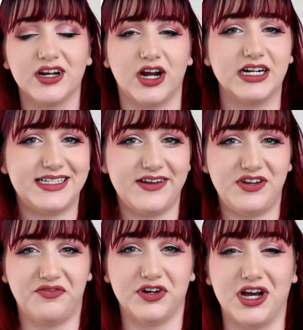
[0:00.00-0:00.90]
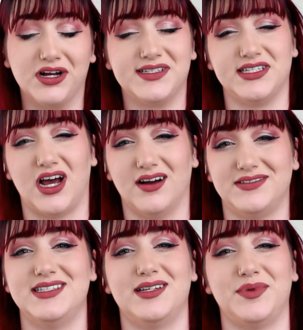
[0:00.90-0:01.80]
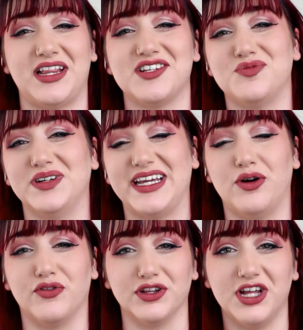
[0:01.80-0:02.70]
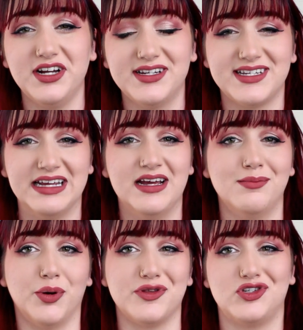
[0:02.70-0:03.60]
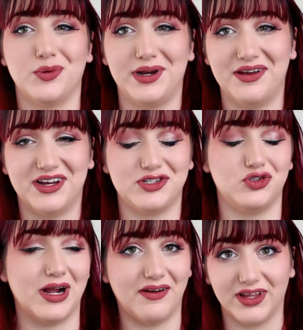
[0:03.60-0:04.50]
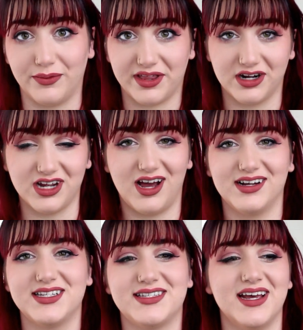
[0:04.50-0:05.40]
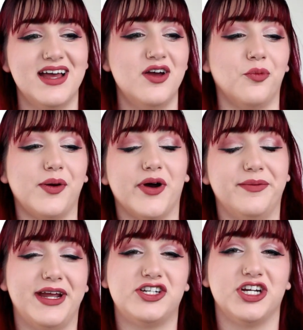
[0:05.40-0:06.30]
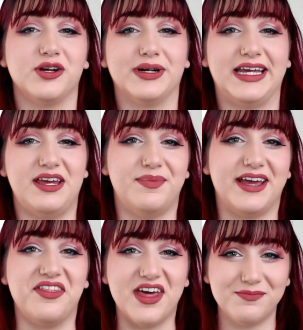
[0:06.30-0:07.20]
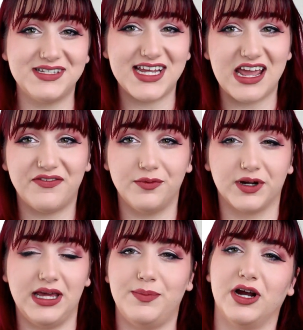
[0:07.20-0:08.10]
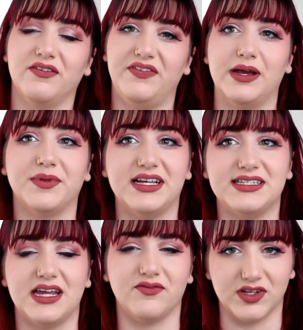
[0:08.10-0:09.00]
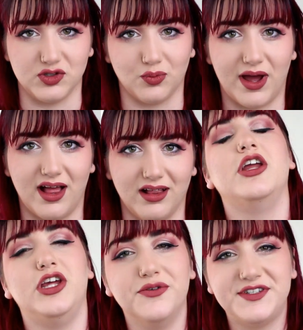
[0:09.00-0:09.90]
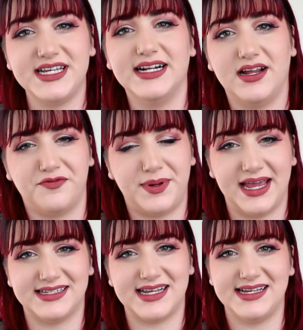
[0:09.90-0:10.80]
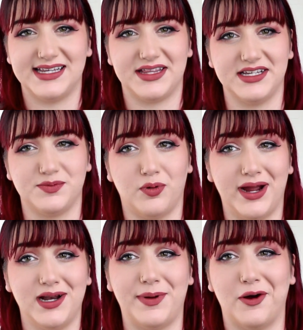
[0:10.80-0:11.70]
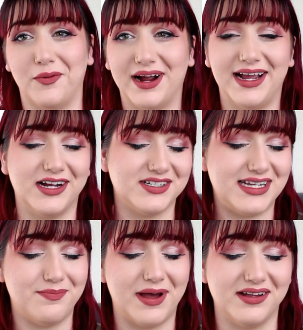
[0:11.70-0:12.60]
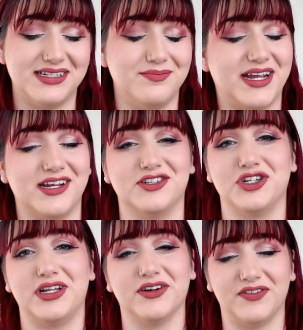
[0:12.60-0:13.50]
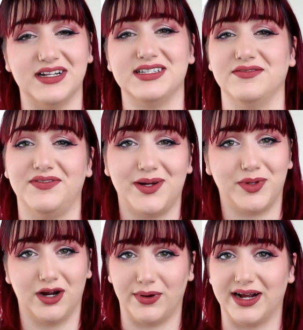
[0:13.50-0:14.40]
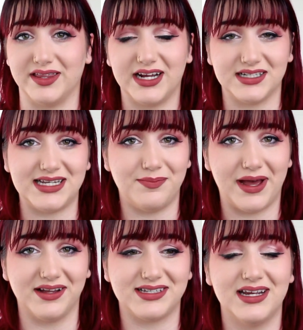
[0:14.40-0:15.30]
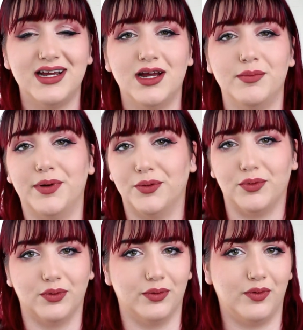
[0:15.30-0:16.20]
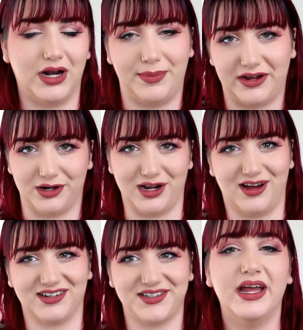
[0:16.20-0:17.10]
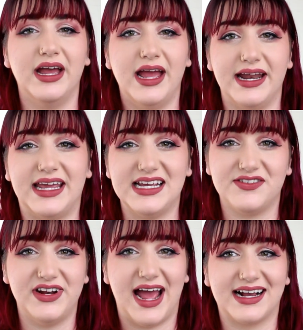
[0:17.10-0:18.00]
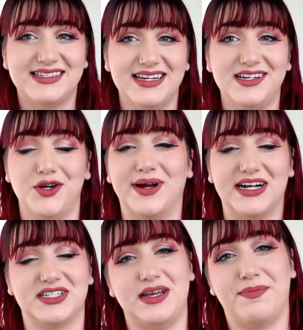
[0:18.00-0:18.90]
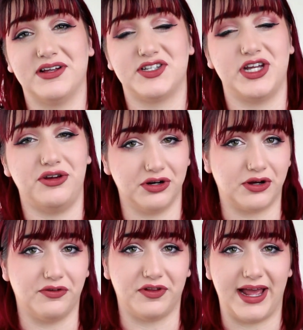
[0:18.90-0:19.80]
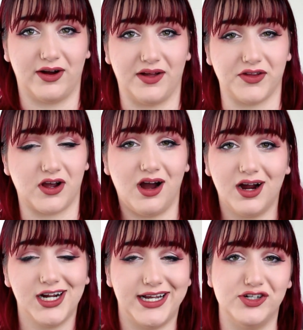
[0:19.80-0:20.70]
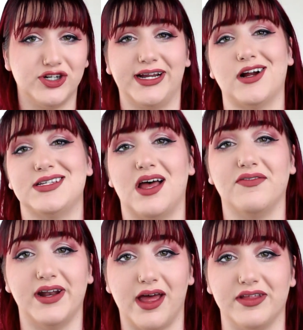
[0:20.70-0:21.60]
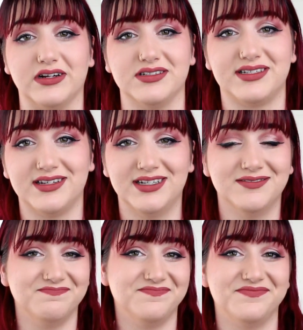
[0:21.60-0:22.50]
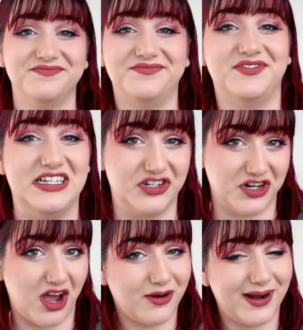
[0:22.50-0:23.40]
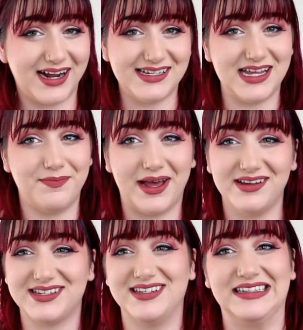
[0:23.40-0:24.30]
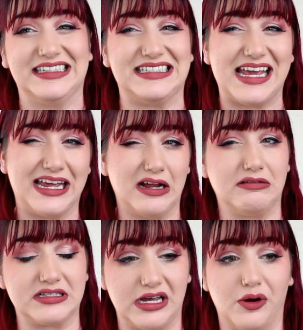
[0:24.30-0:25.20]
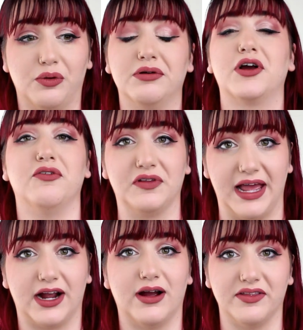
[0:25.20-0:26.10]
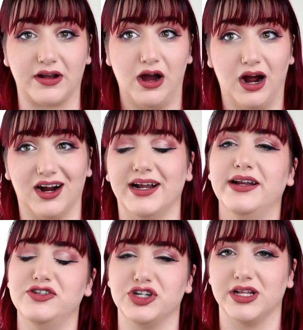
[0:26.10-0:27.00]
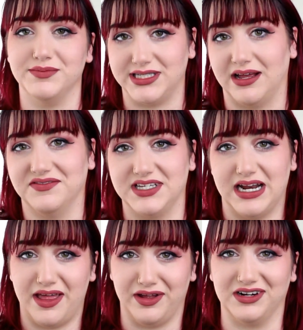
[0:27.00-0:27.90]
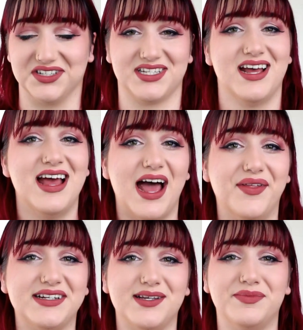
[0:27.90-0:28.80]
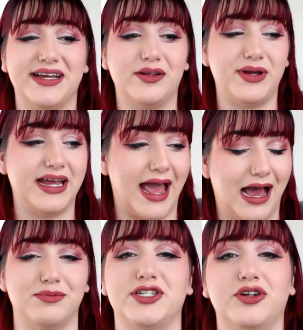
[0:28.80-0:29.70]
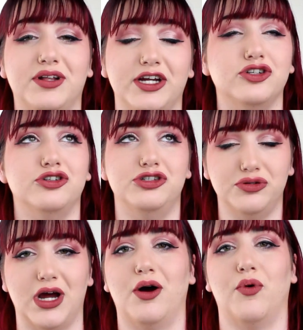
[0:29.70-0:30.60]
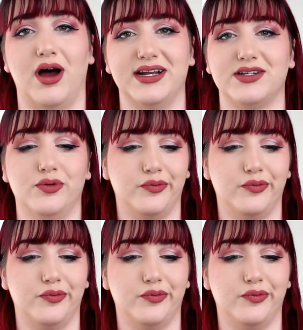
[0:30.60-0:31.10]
Car safety for dogs is often something that's really overlooked, but with so many of us traveling with our dogs, we want to make sure that we're keeping them safe and we're keeping our families safe as well. You've seen enough PSAs at this point about wearing your seatbelt and making sure that your friends and family are wearing their seatbelt, but what about your dogs? In case of an accident, you wear your seatbelt so that you don't go flying around the car, injuring yourself and others. Is your dog wearing a seatbelt? Because they can also go flying around the car and injure themselves and others, and that's something that we absolutely do not want